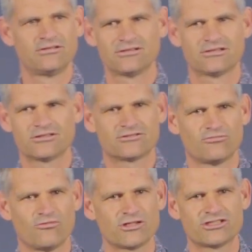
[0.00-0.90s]
just
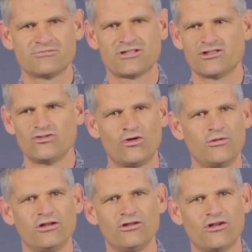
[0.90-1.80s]
what seems like
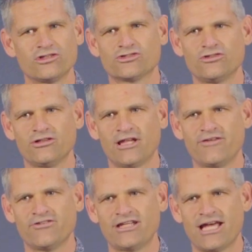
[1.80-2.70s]
normal, logical,
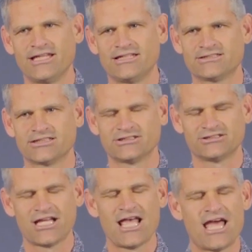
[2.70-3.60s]
everyday
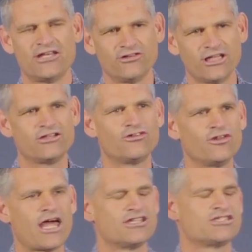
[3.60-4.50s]
decisions. And you'll need to do
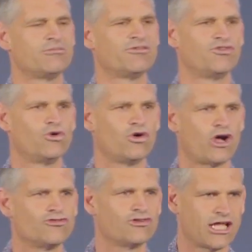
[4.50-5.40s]
that in some of your
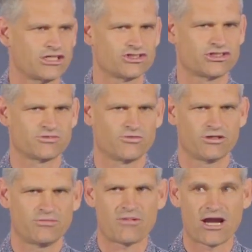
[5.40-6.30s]
own relationships,
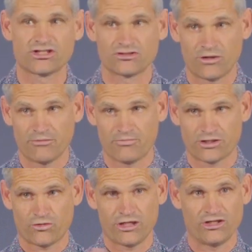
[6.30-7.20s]
whether it be marriage or
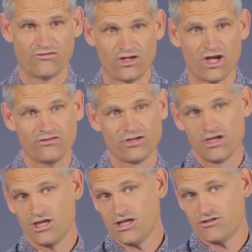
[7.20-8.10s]
between you. If you know
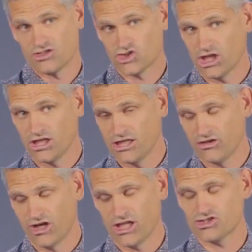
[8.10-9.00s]
there's
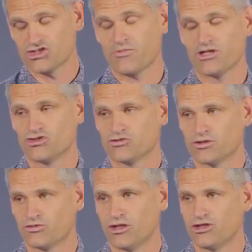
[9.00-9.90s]
relationship issues
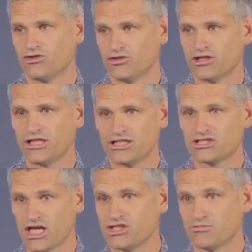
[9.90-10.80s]
between you, you'll need to
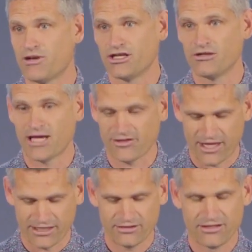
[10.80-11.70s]
change your mind about
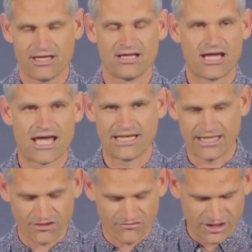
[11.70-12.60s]
that and
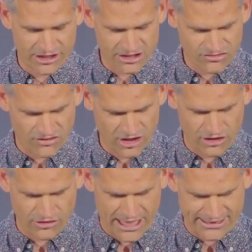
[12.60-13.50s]
let the feelings
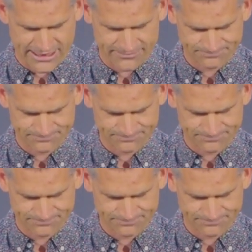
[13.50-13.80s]
follow later.